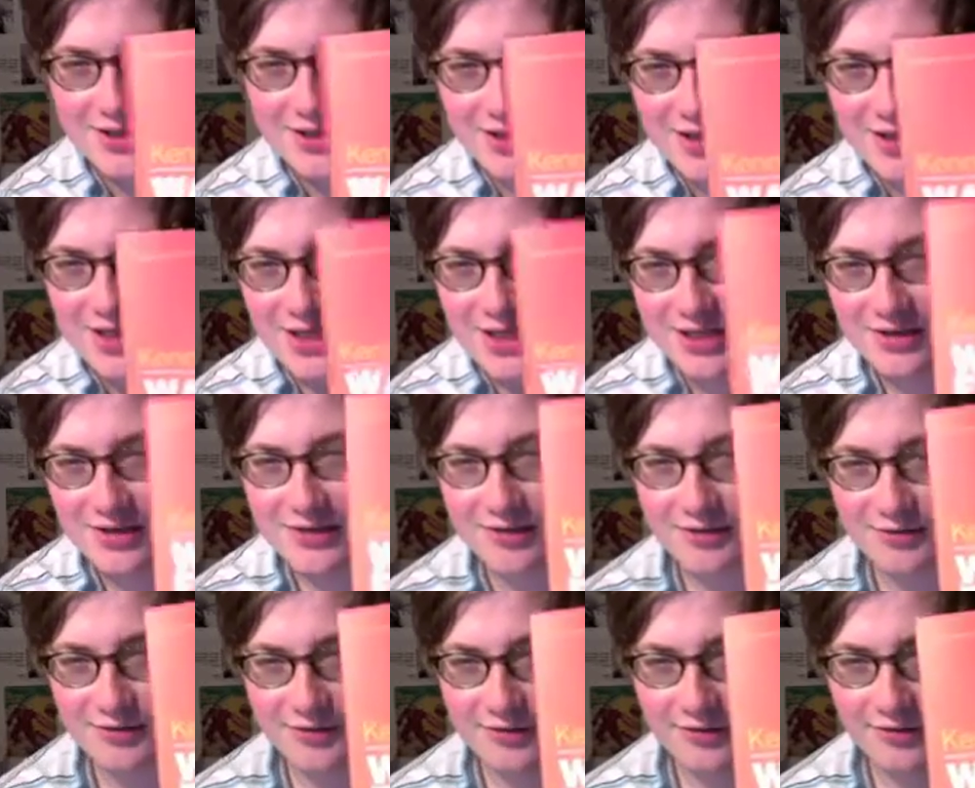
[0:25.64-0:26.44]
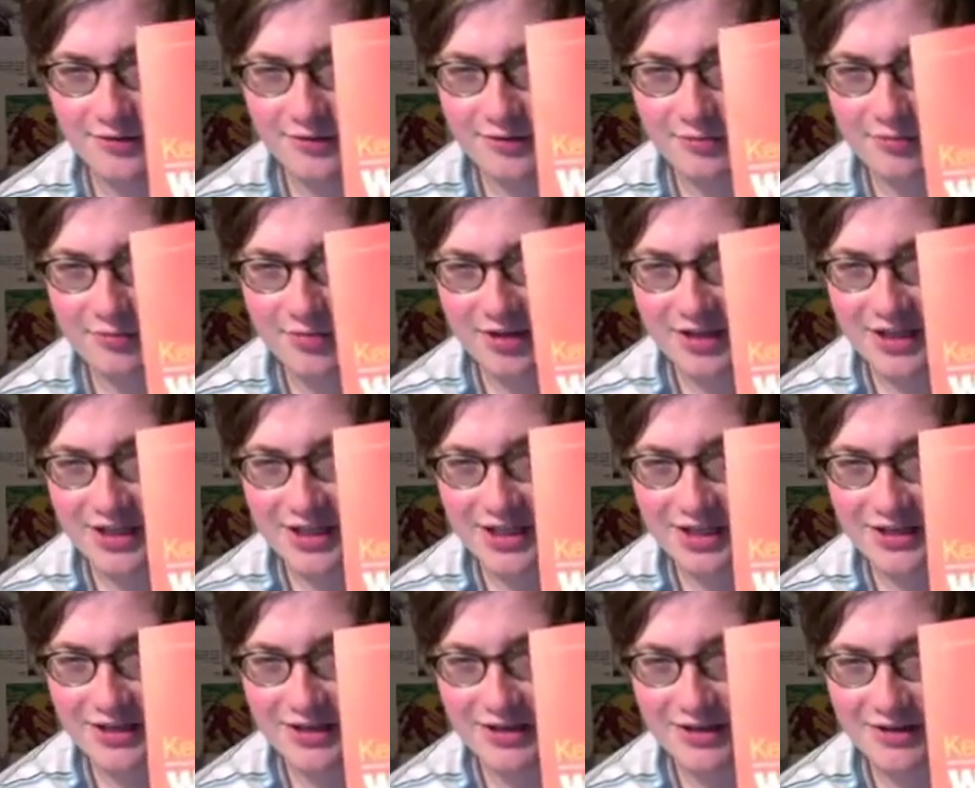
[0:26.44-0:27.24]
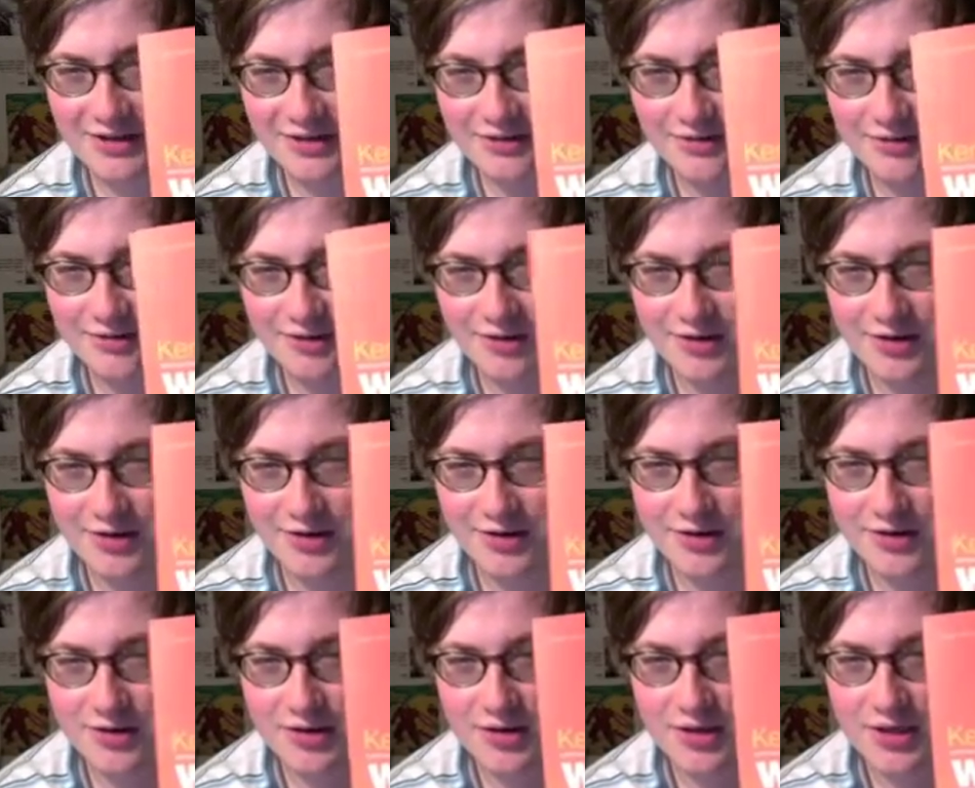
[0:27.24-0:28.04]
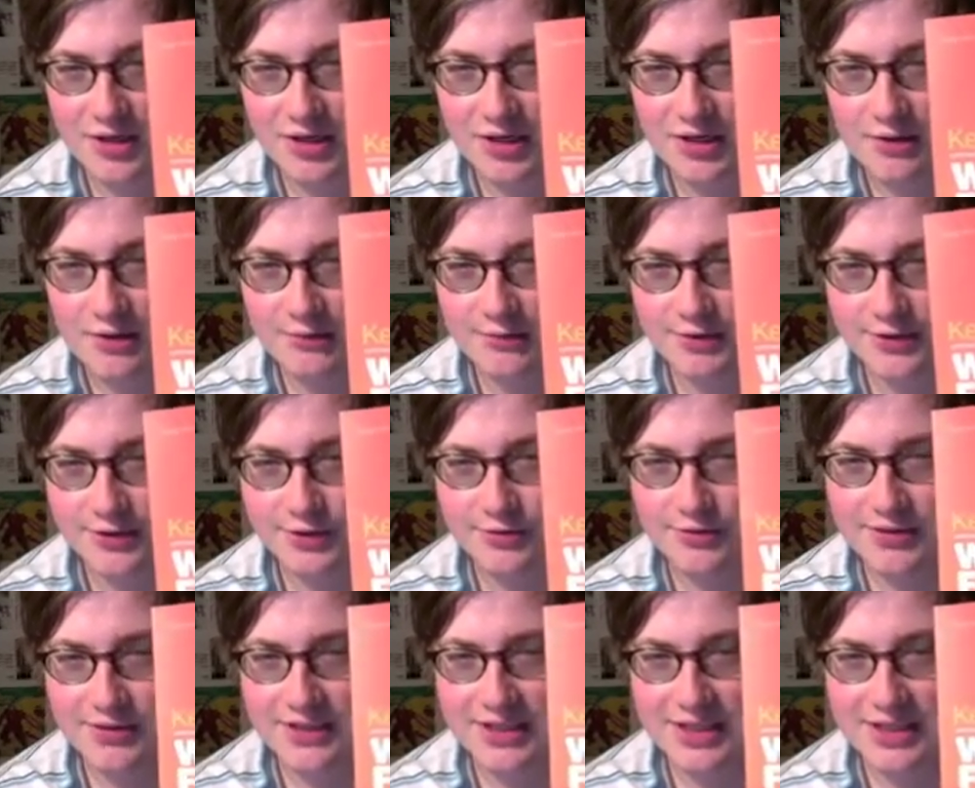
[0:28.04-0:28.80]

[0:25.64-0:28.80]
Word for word: the novel by Kenneth Cook, which was